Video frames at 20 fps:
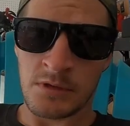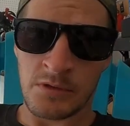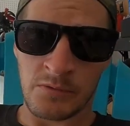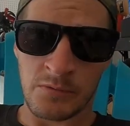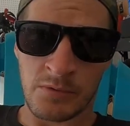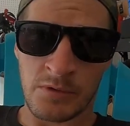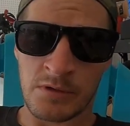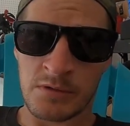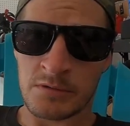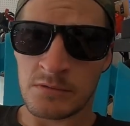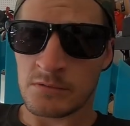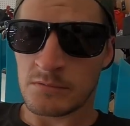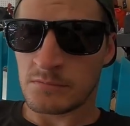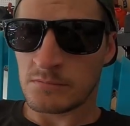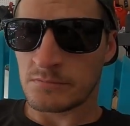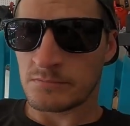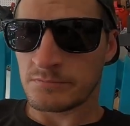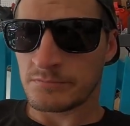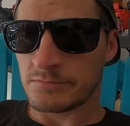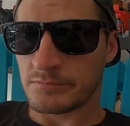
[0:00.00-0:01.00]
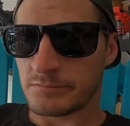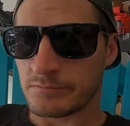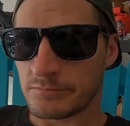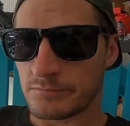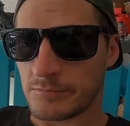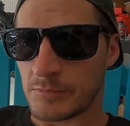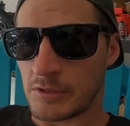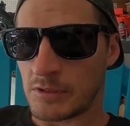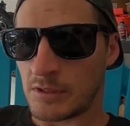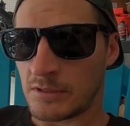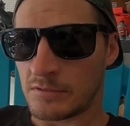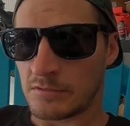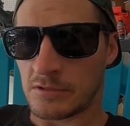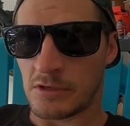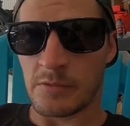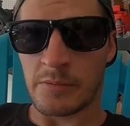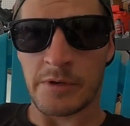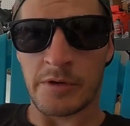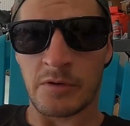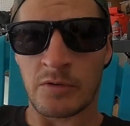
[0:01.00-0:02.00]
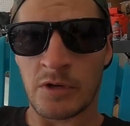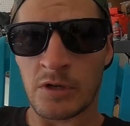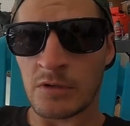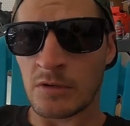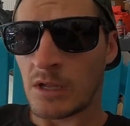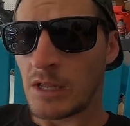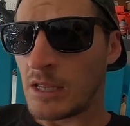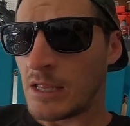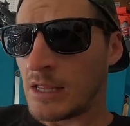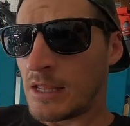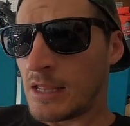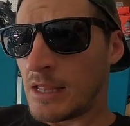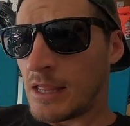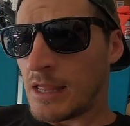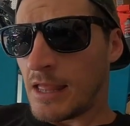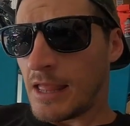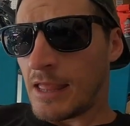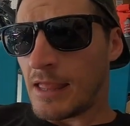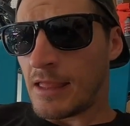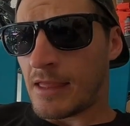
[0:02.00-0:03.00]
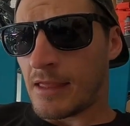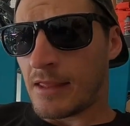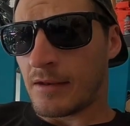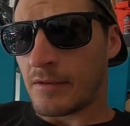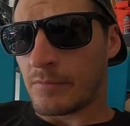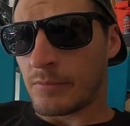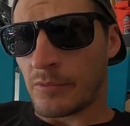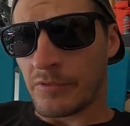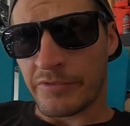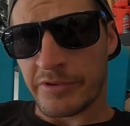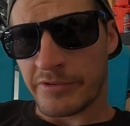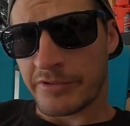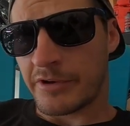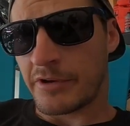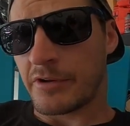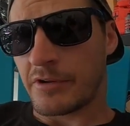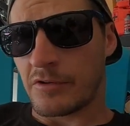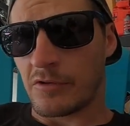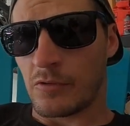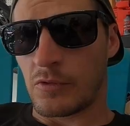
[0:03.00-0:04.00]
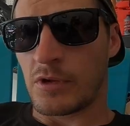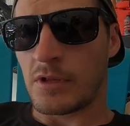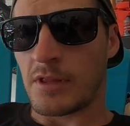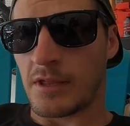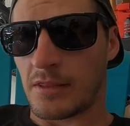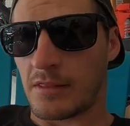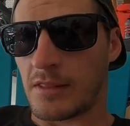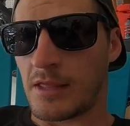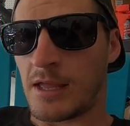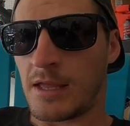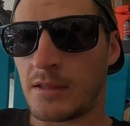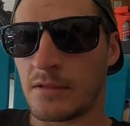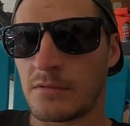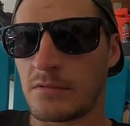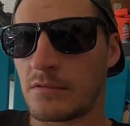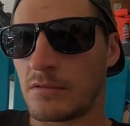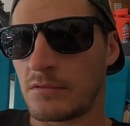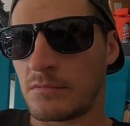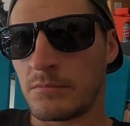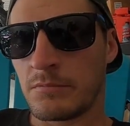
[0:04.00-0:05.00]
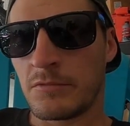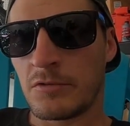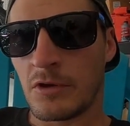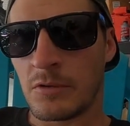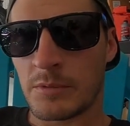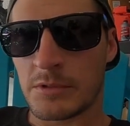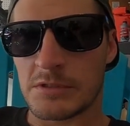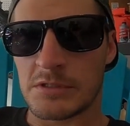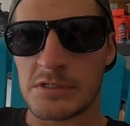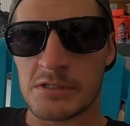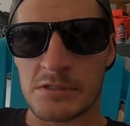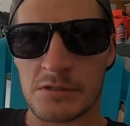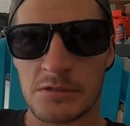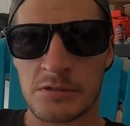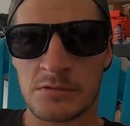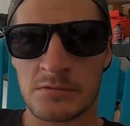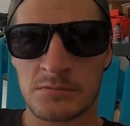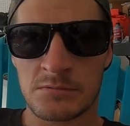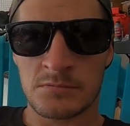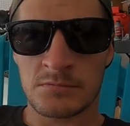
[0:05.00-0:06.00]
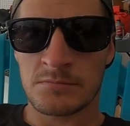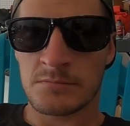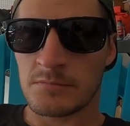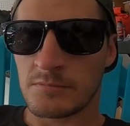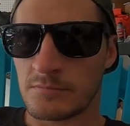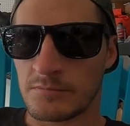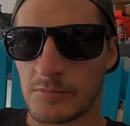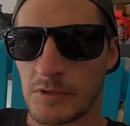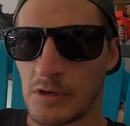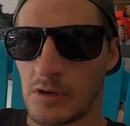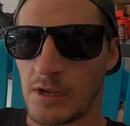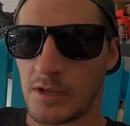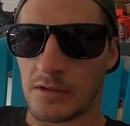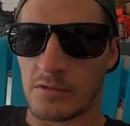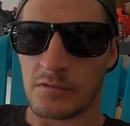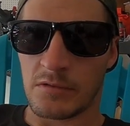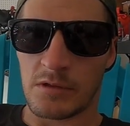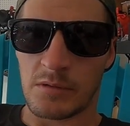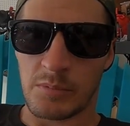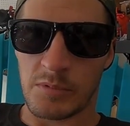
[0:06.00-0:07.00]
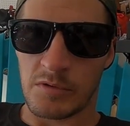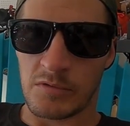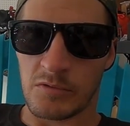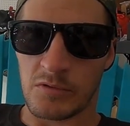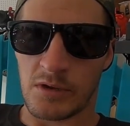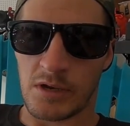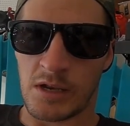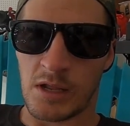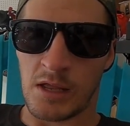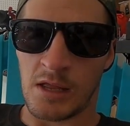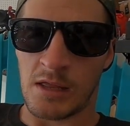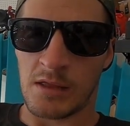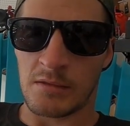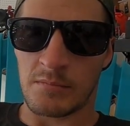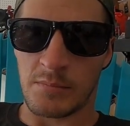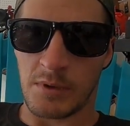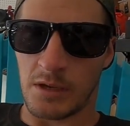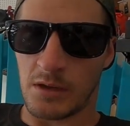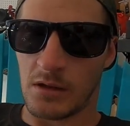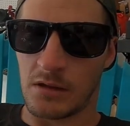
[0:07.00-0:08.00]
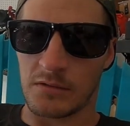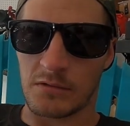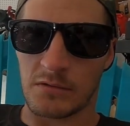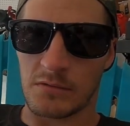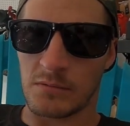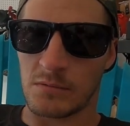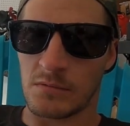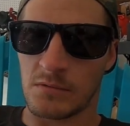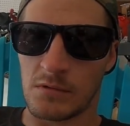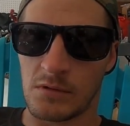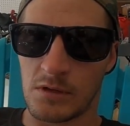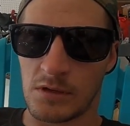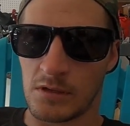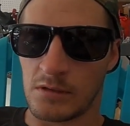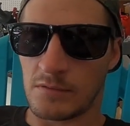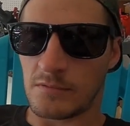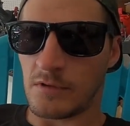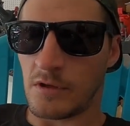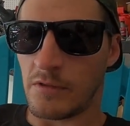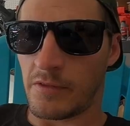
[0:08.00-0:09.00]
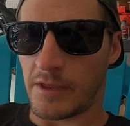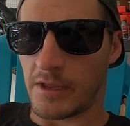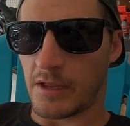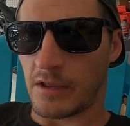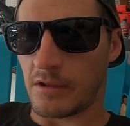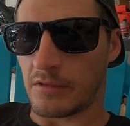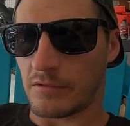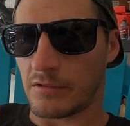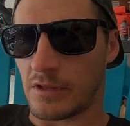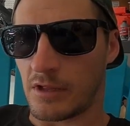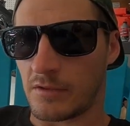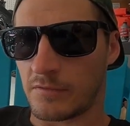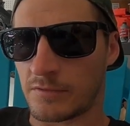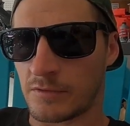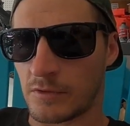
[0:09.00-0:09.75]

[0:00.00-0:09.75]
Otherwise, you know, I just tell them I don't know. And once I started doing it like that, just so much easier. You know, I could sleep easier at night. My conscience was clean, all that kind of stuff.